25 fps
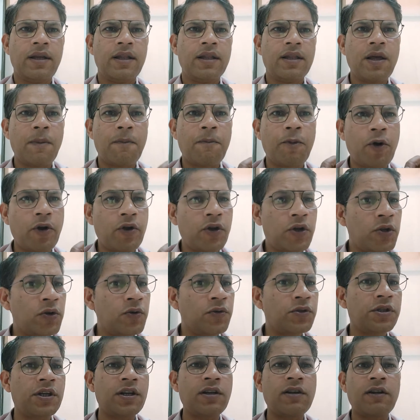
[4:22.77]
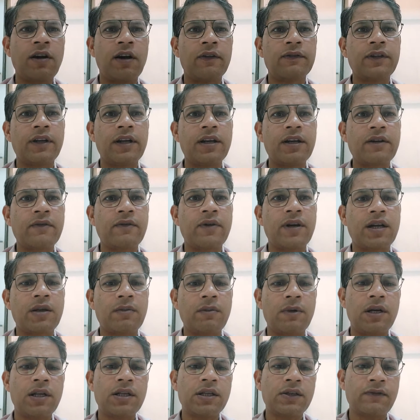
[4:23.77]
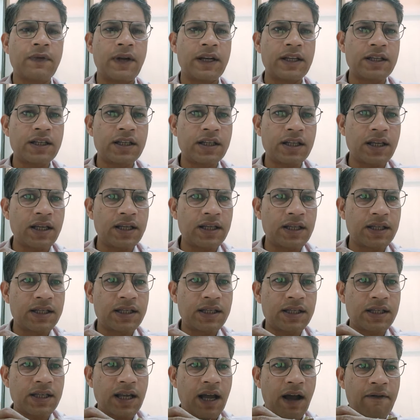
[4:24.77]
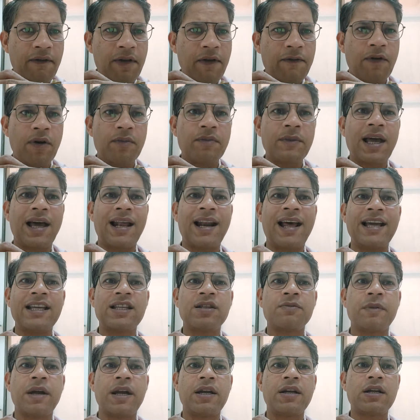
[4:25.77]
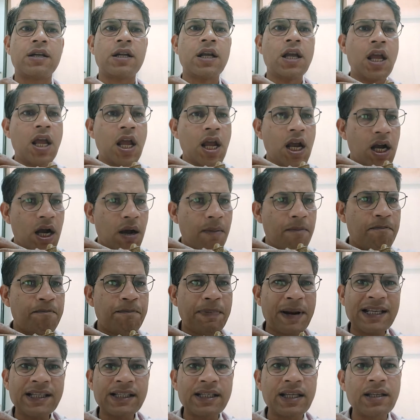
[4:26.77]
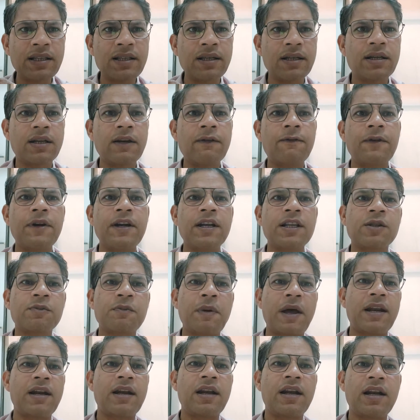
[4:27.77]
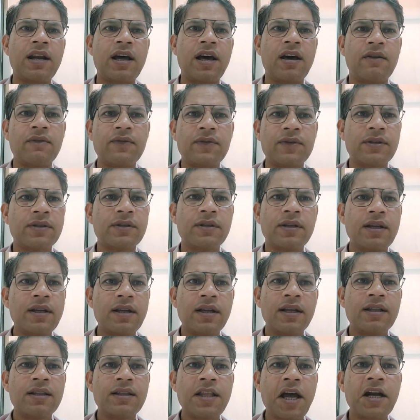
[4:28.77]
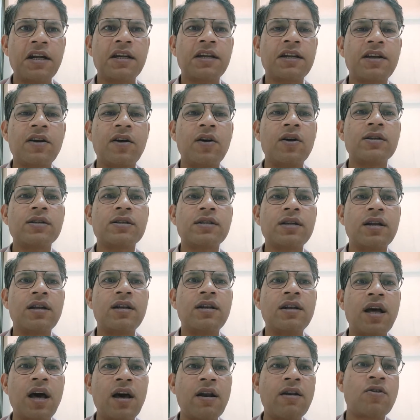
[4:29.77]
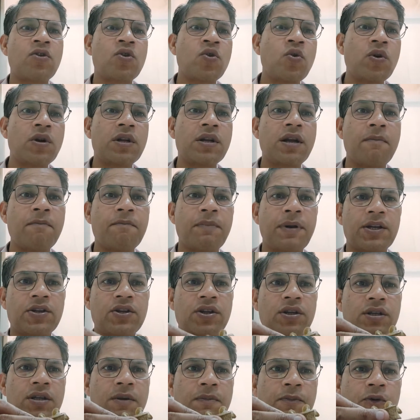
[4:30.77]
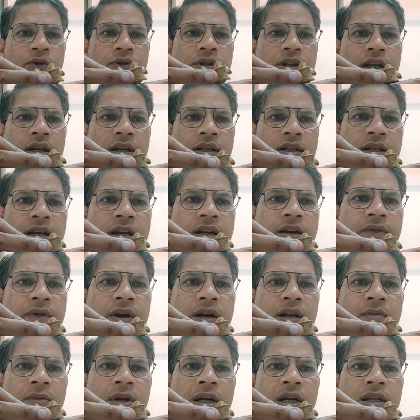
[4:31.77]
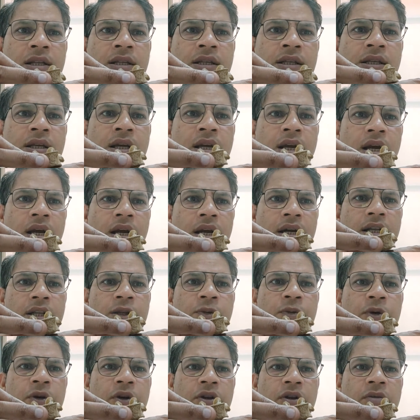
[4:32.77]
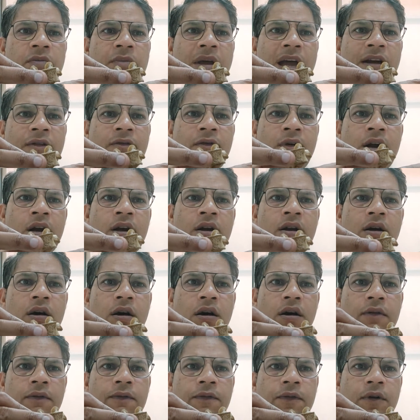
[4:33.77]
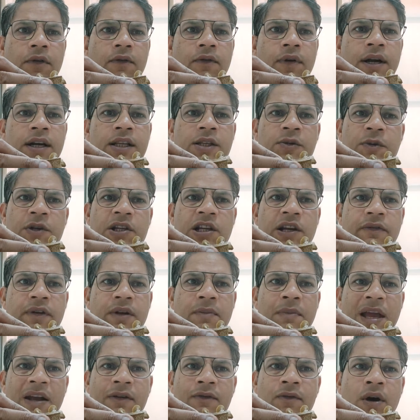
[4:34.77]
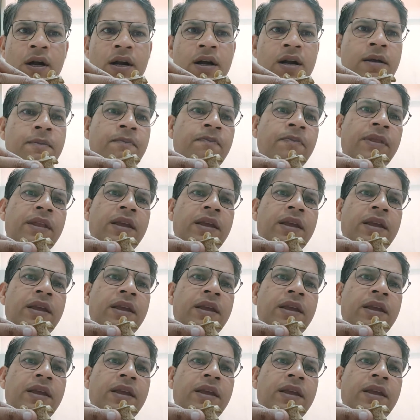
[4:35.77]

the protrusion of the intervertebral disc when this is away from the alignment, compressing the different spinal nerves that cause the nerve root compression. Suppose there is an intervertebral disc, it is protruding backward or forward, especially when backward.